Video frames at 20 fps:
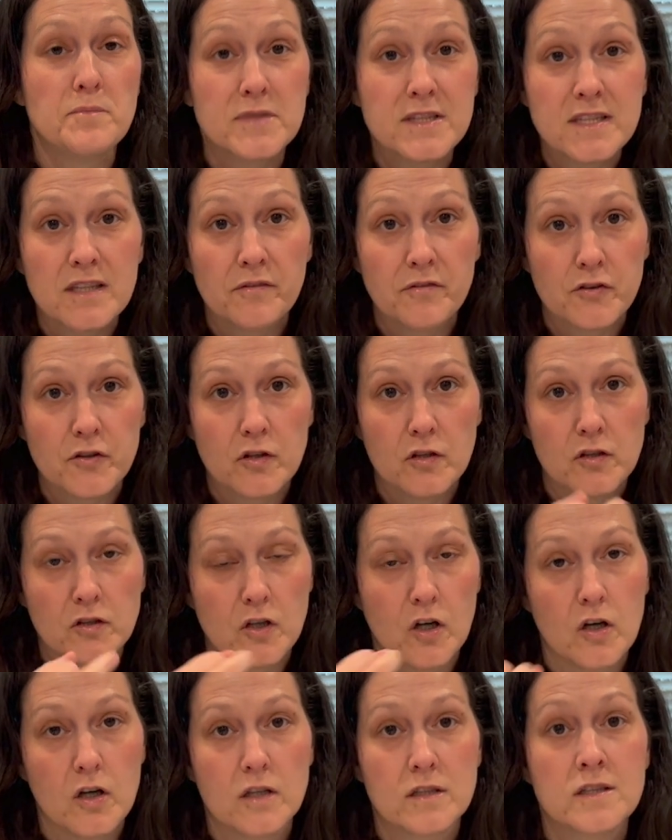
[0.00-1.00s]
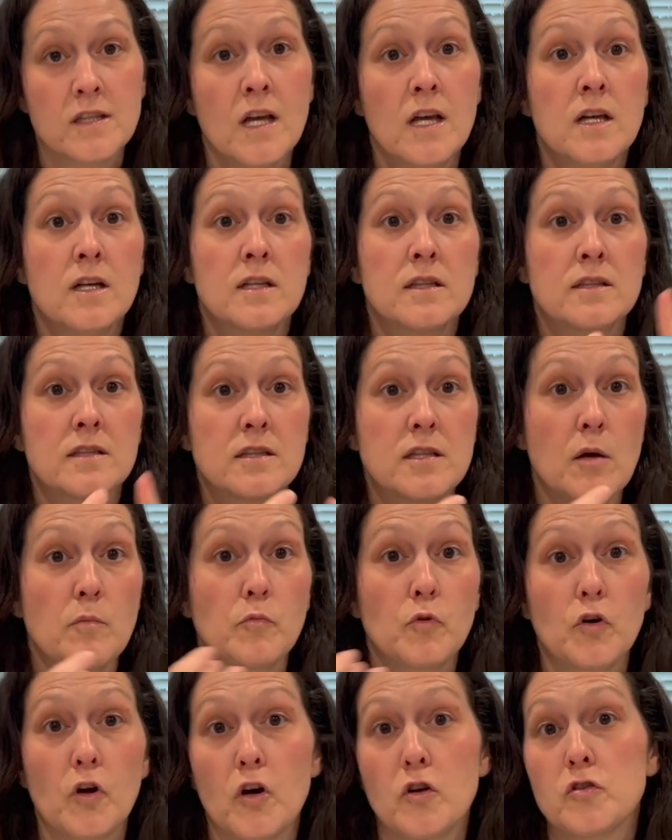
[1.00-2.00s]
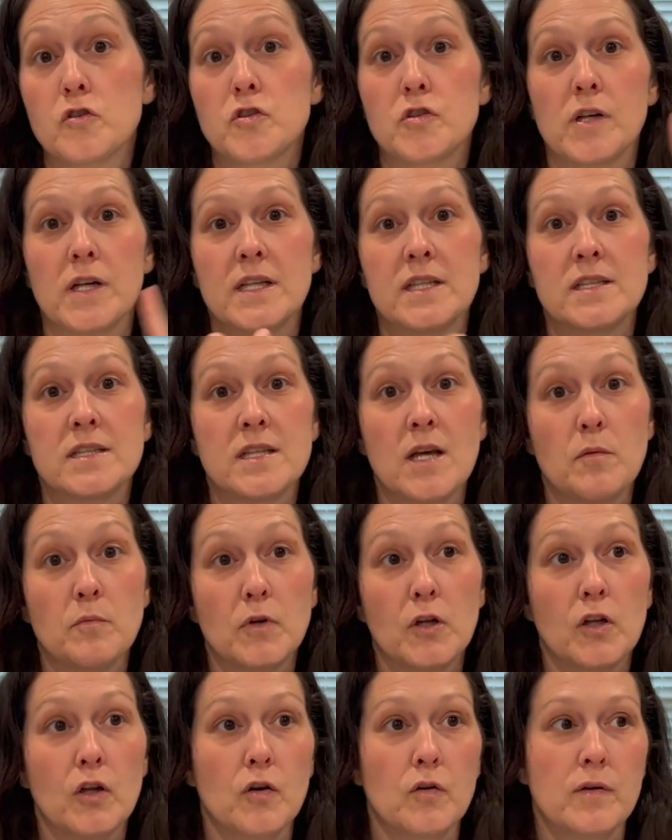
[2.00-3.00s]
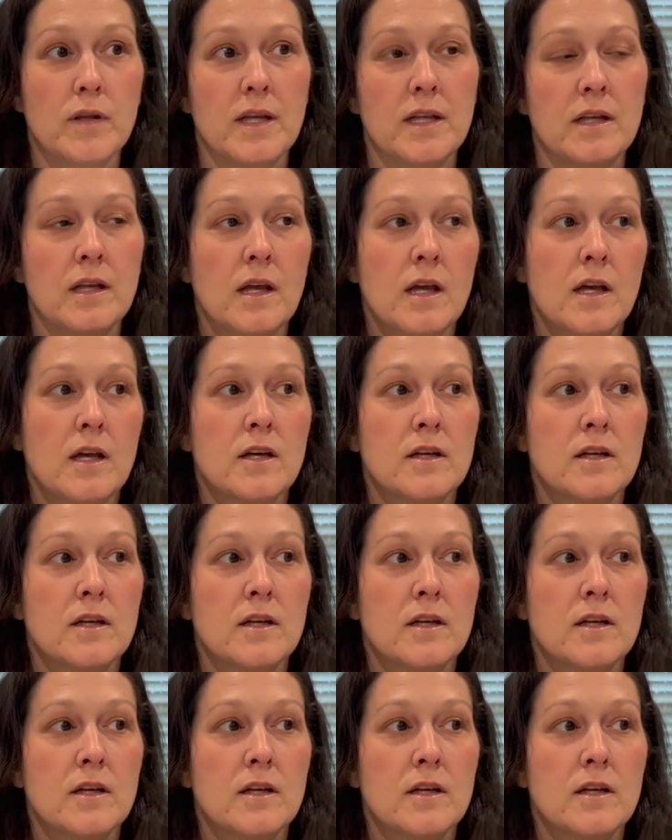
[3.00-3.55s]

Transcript: stuff for the dogs, some groceries, some clothing.